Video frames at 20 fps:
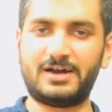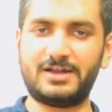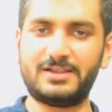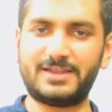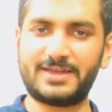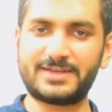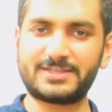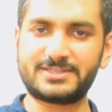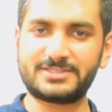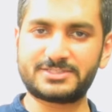
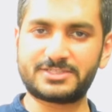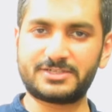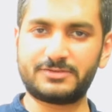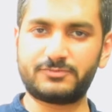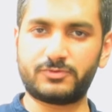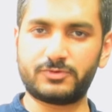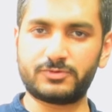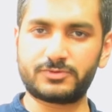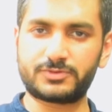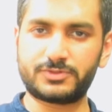Unlike the Z
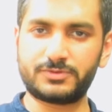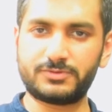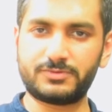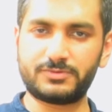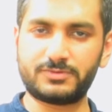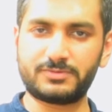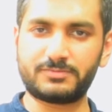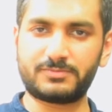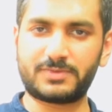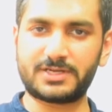Fold
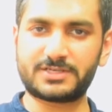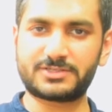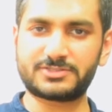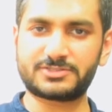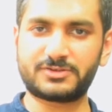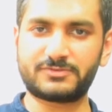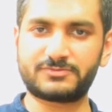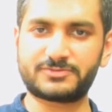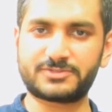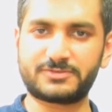2,
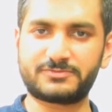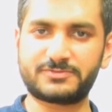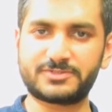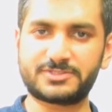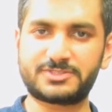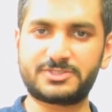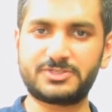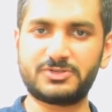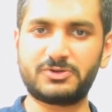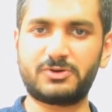Microsoft
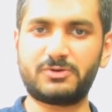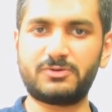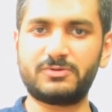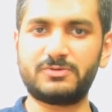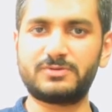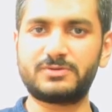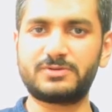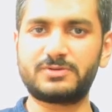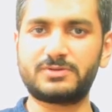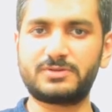Surface Duo
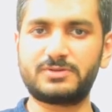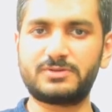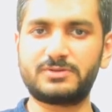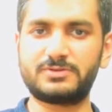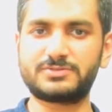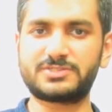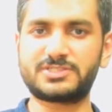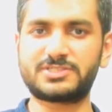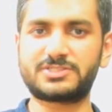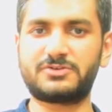
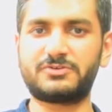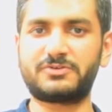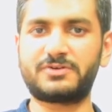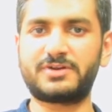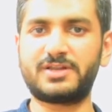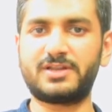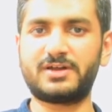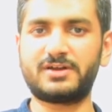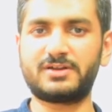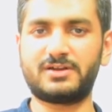uses
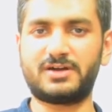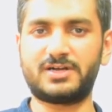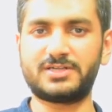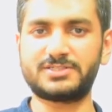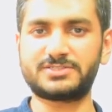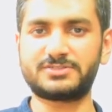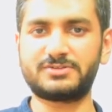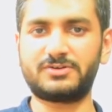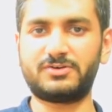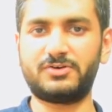Gorilla
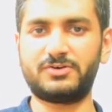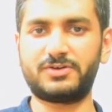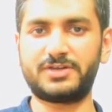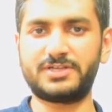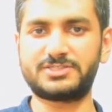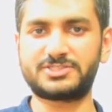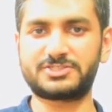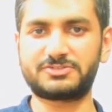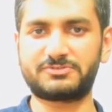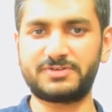Glass on
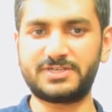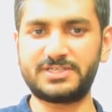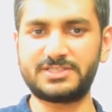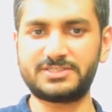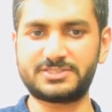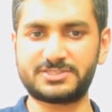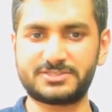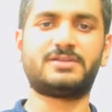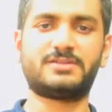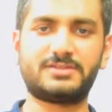its
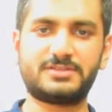screens.